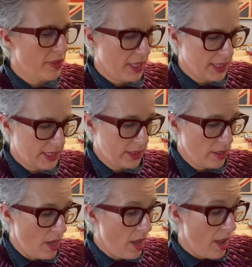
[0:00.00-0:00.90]
this,
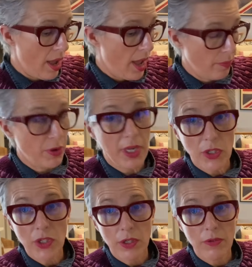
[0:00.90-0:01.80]
I'm pretty
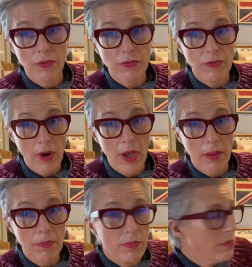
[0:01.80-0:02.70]
sure,
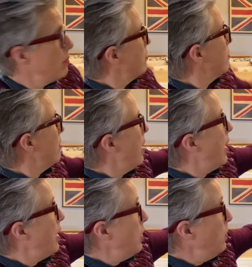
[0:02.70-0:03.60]
from
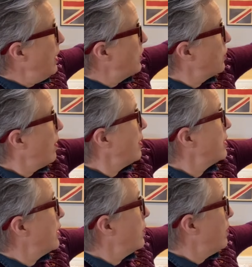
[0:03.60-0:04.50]
Unit
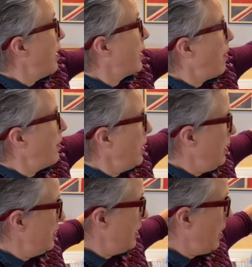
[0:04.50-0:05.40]
Toronto a couple
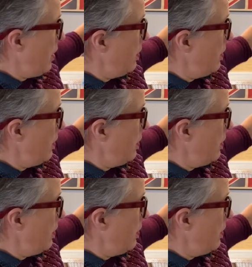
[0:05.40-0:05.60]
years ago.